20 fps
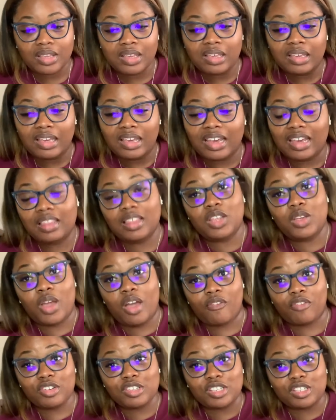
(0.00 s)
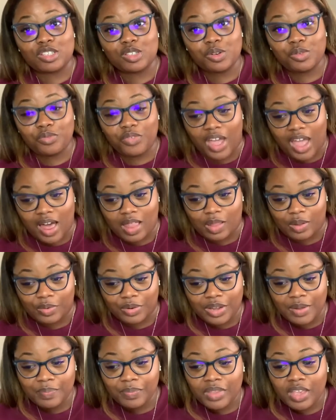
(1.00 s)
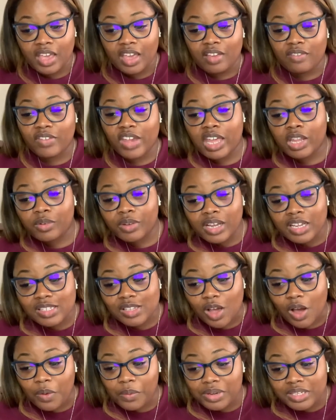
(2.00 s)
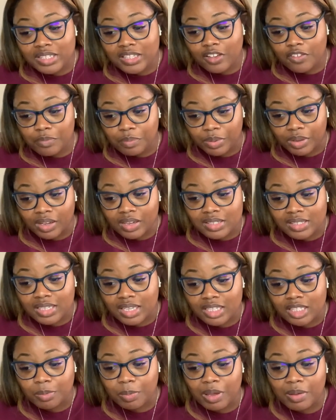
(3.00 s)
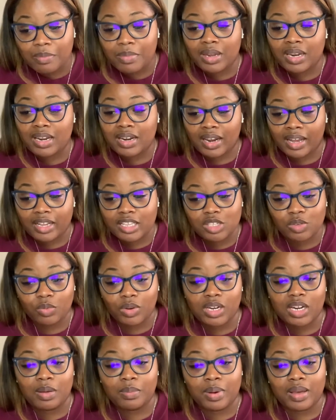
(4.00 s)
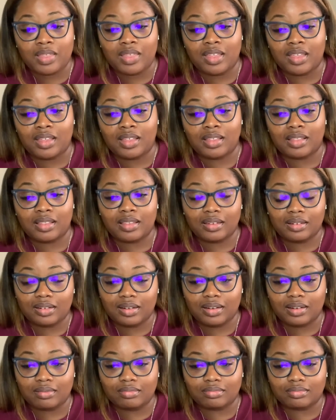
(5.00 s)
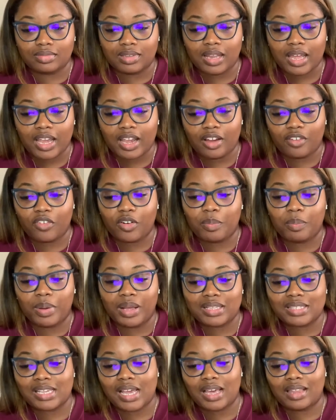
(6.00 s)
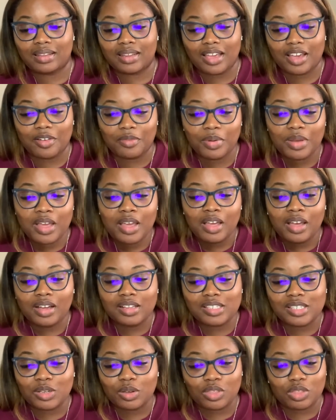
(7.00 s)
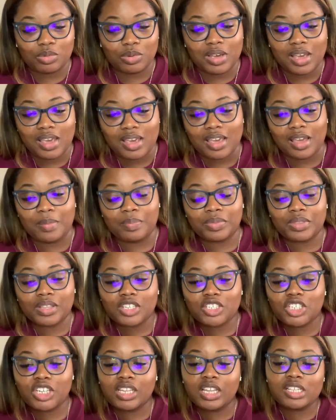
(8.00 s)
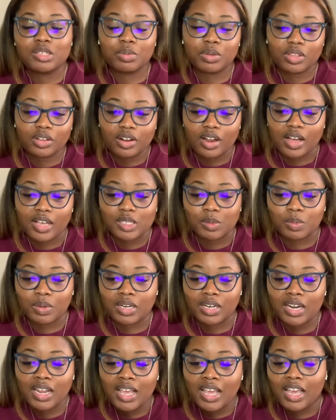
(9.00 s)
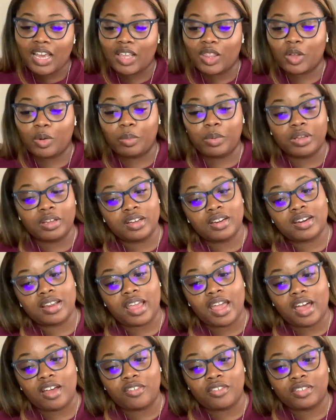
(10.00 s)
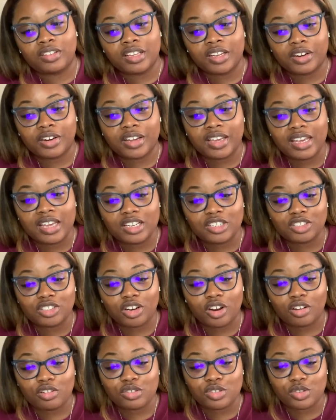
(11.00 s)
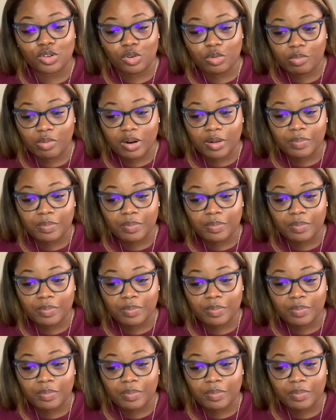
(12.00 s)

And then you have her sister Valerie. Valerie has always loved books and spent many nights reading by the light of her bedside lamp until 3 a.m. She lives with her husband and their brilliant cavalier, King Charles Zobra.